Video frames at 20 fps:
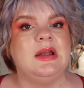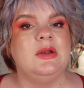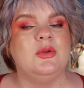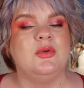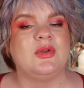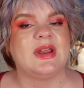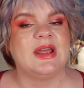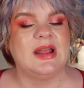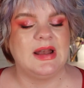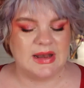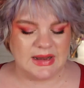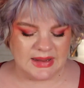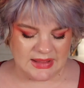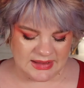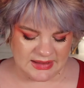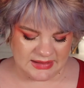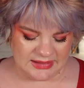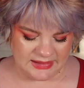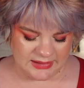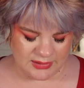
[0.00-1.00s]

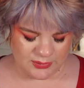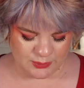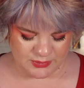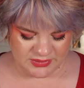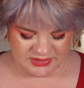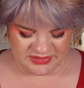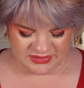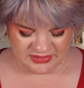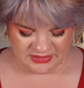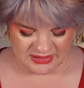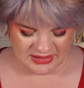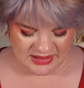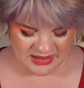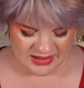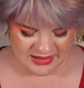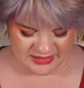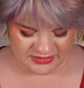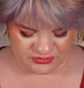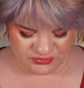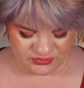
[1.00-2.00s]
Lurella liquid
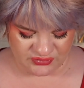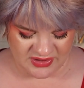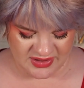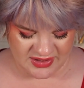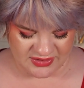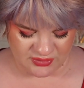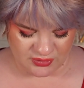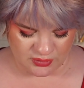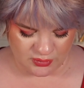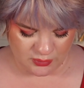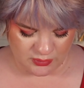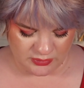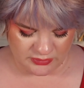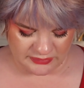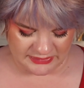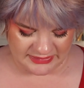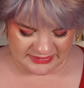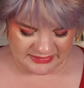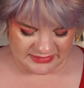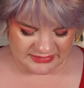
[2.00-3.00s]
eyeshadow,
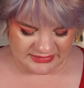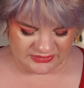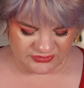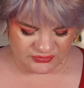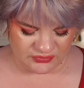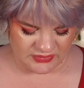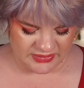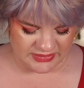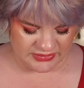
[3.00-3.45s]
or like glitter